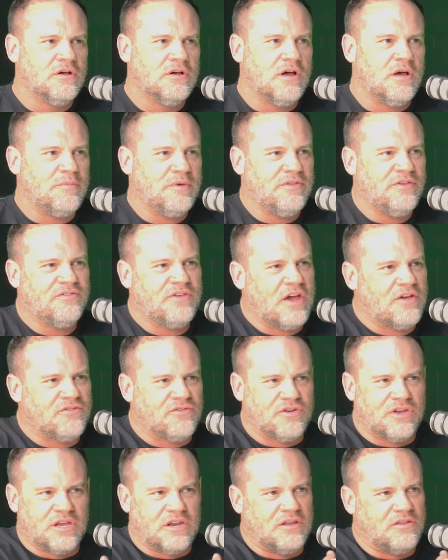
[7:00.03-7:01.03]
these guys are
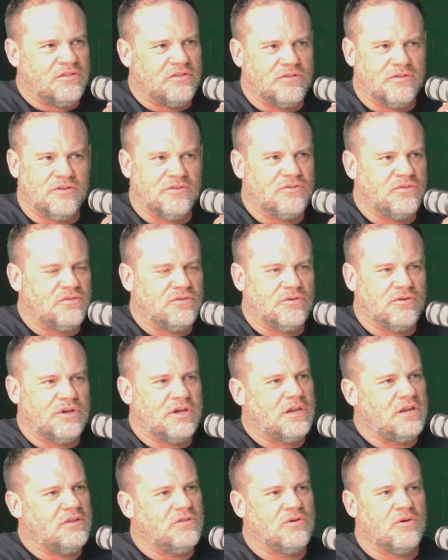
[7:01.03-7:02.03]
getting
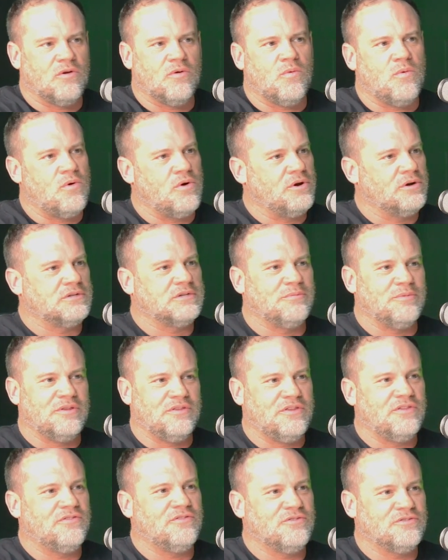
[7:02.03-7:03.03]
their awards. I
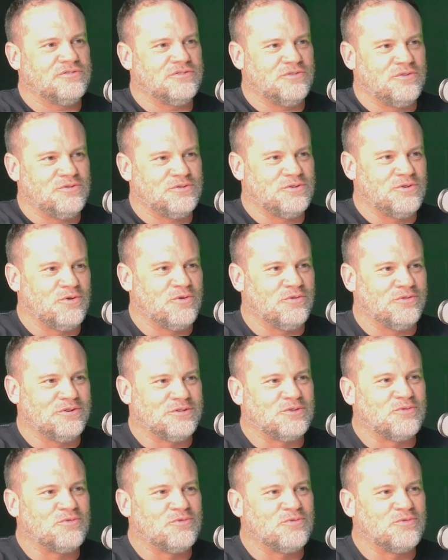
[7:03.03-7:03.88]
mean, there's a